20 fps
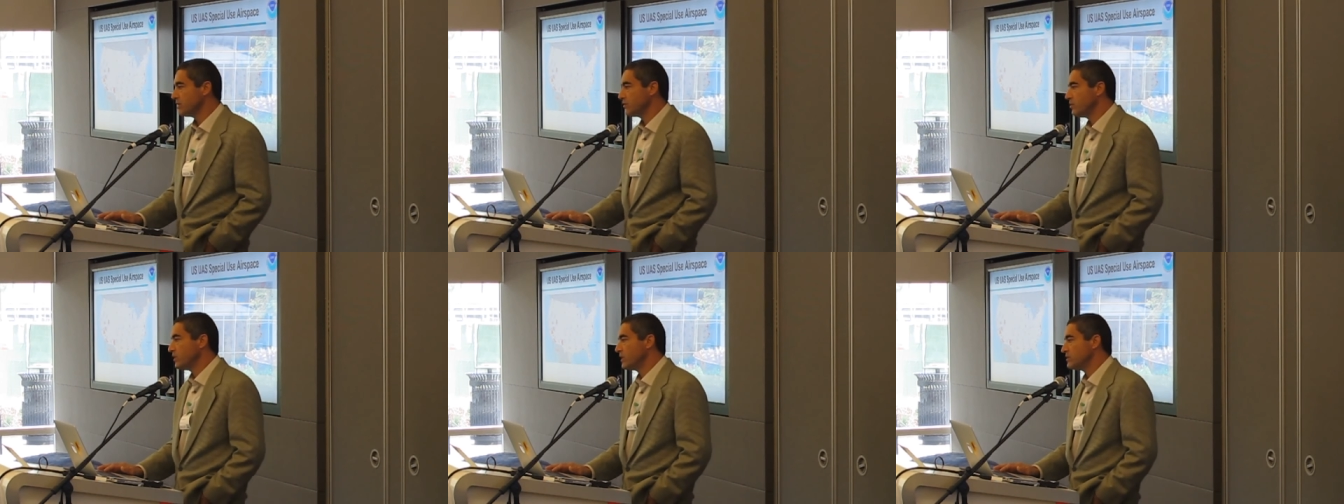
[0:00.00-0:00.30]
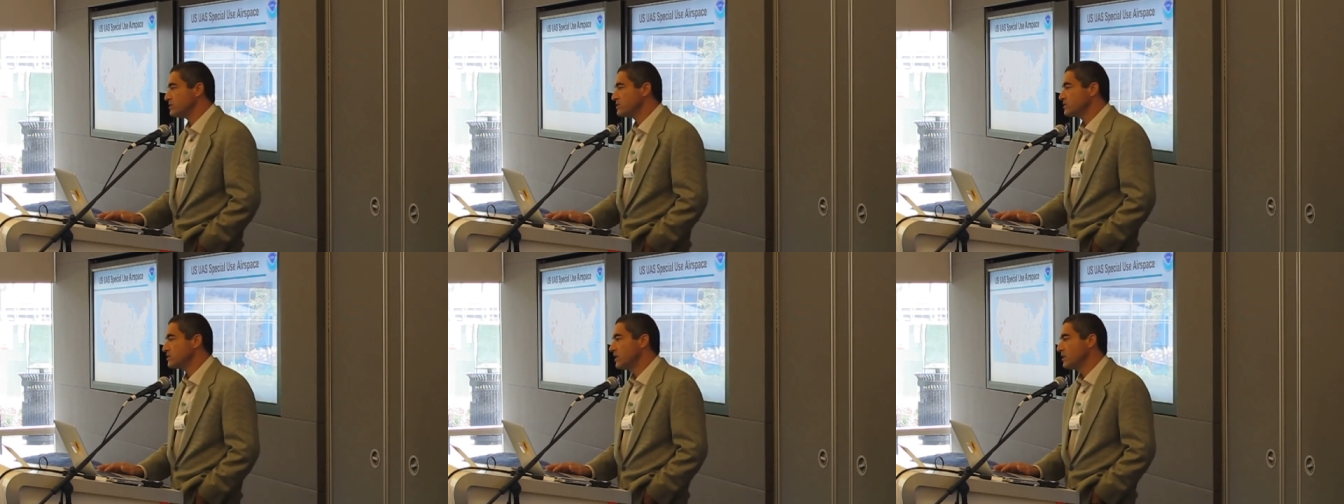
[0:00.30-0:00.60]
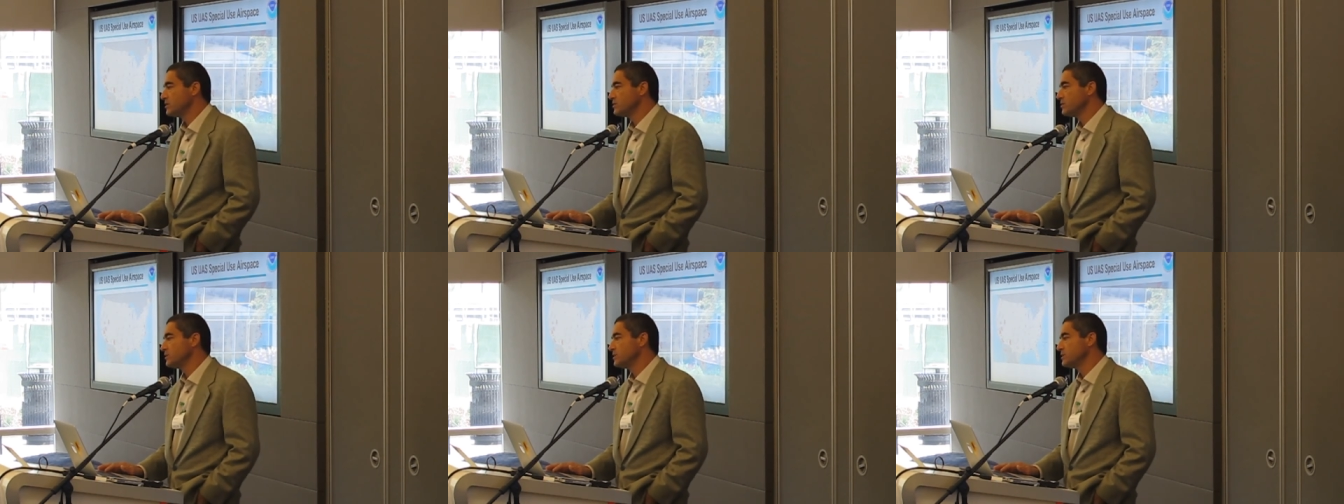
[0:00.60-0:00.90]
we can
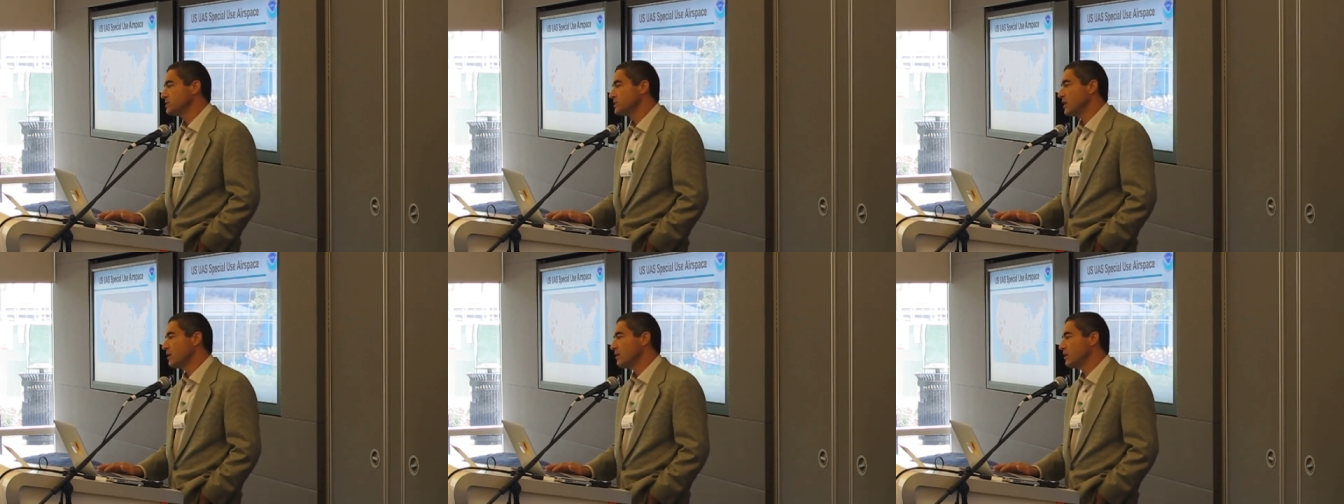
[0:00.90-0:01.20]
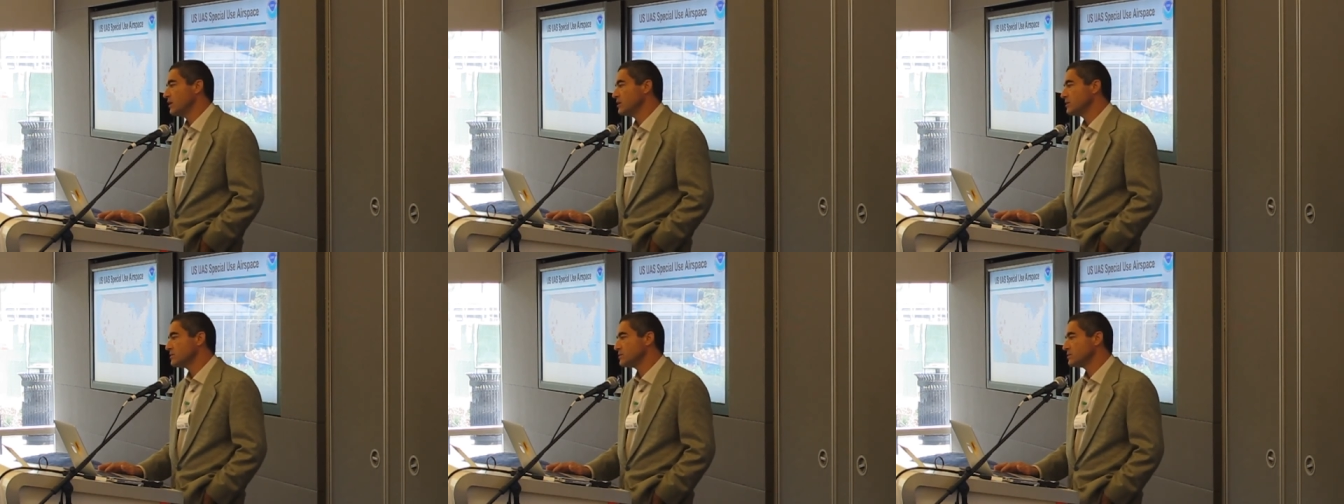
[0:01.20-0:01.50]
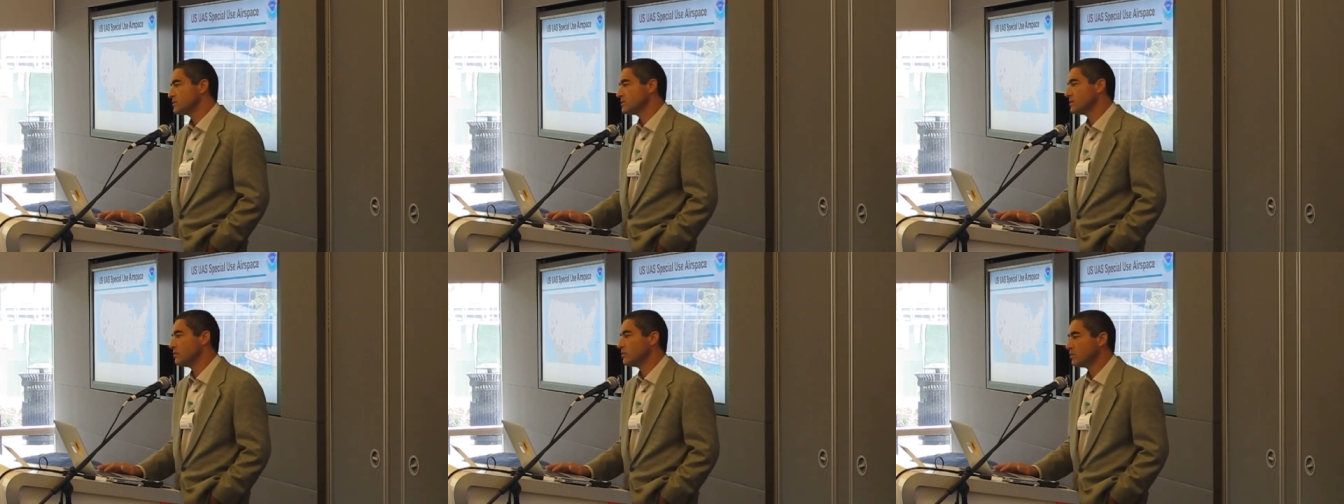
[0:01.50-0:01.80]
schedule these areas.
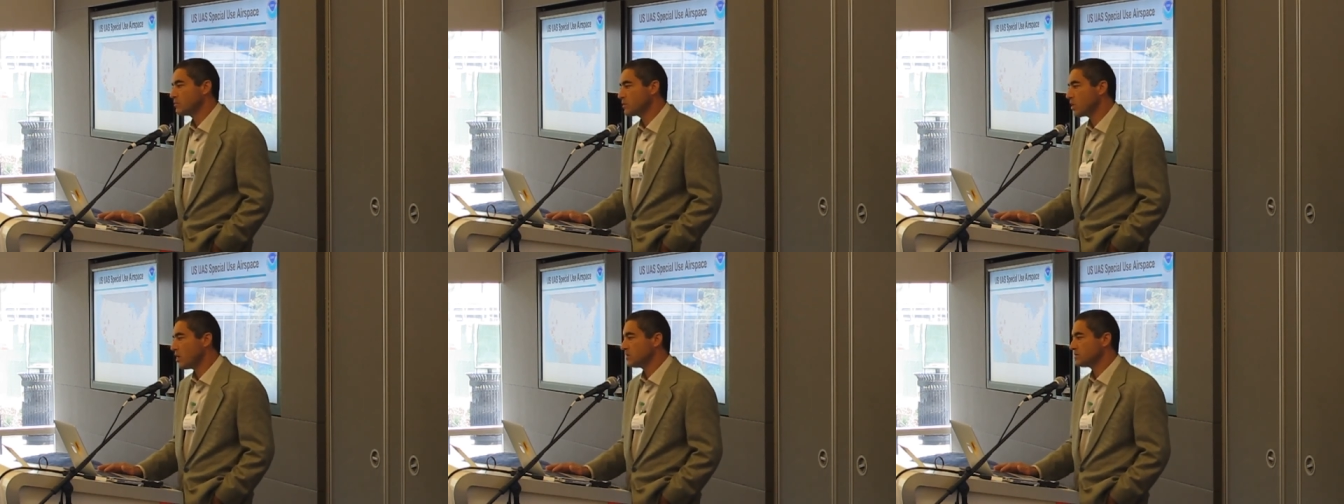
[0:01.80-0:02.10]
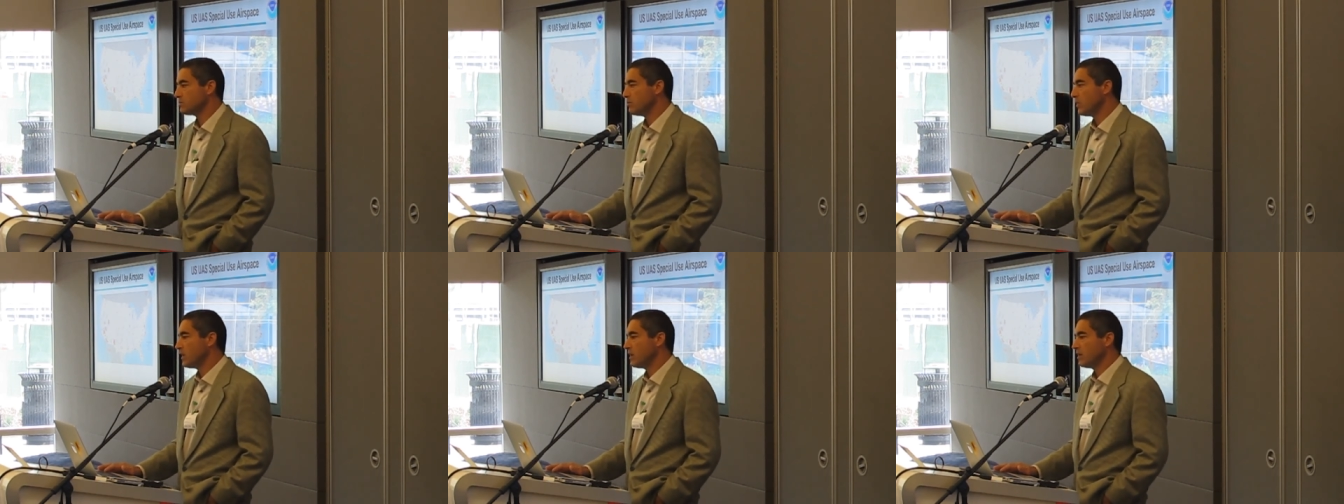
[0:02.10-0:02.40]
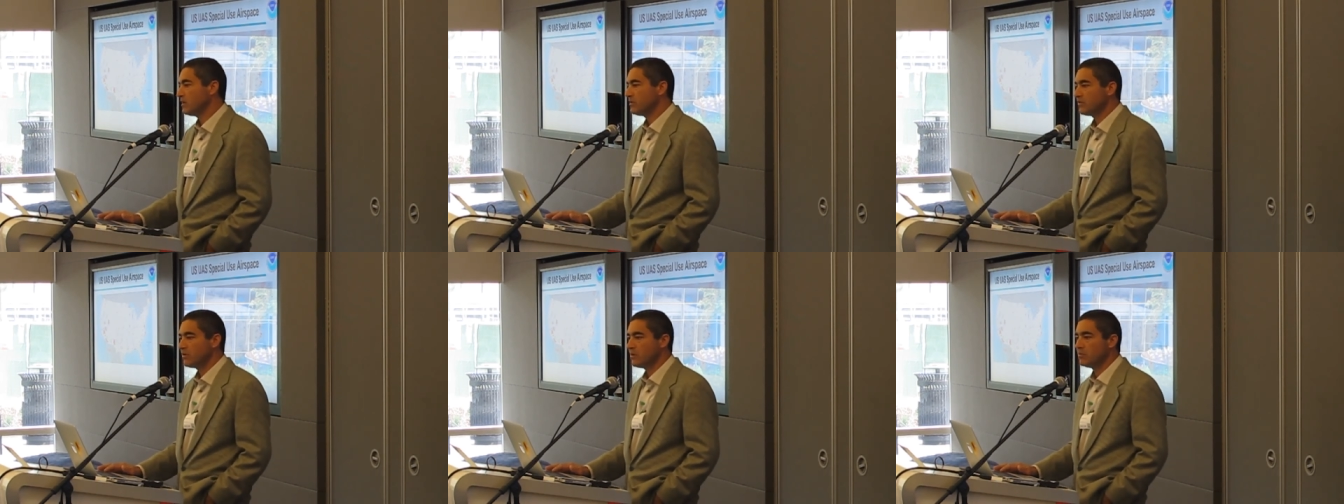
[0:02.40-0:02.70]
Some of them cost
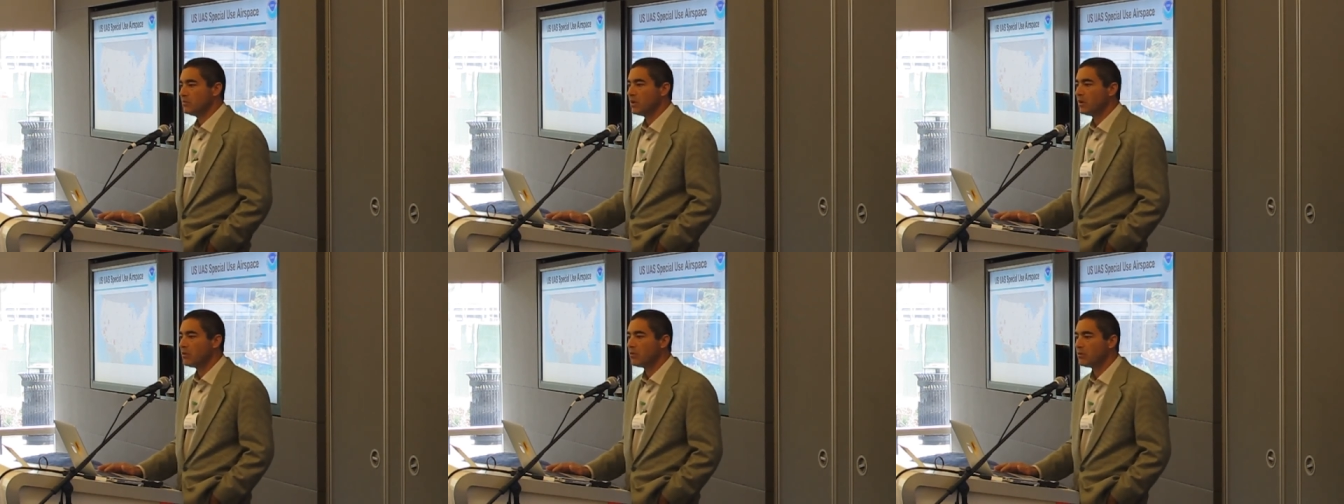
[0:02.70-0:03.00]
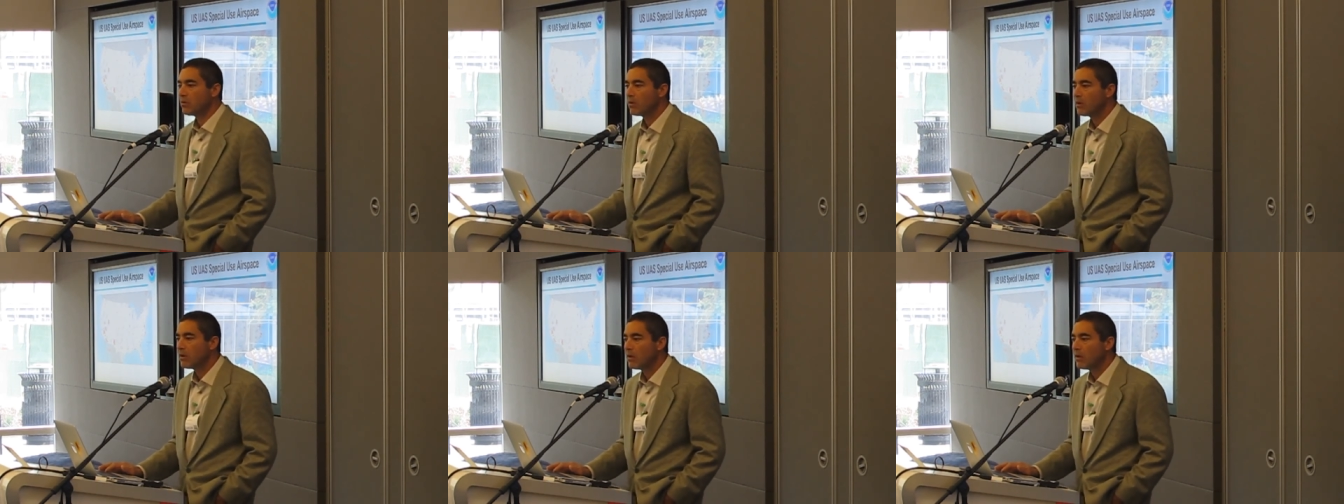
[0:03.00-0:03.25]
money, some don't.